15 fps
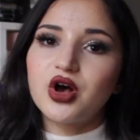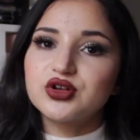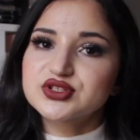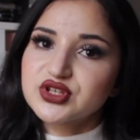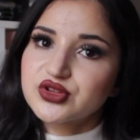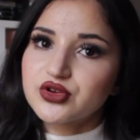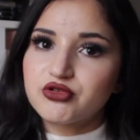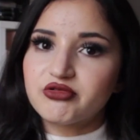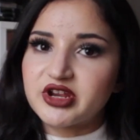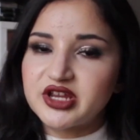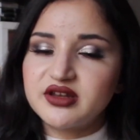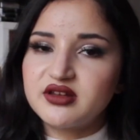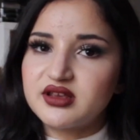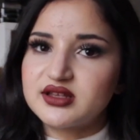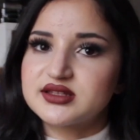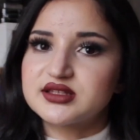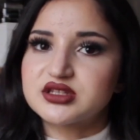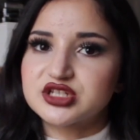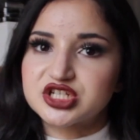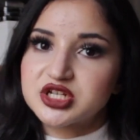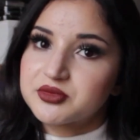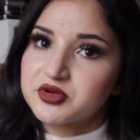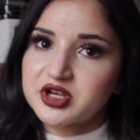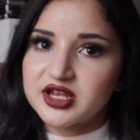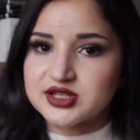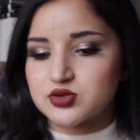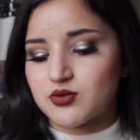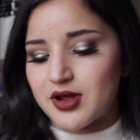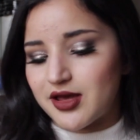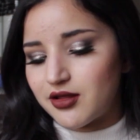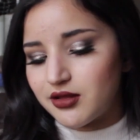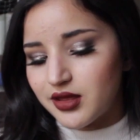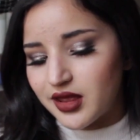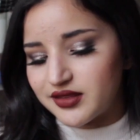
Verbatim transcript: Also, the green is shimmery as well.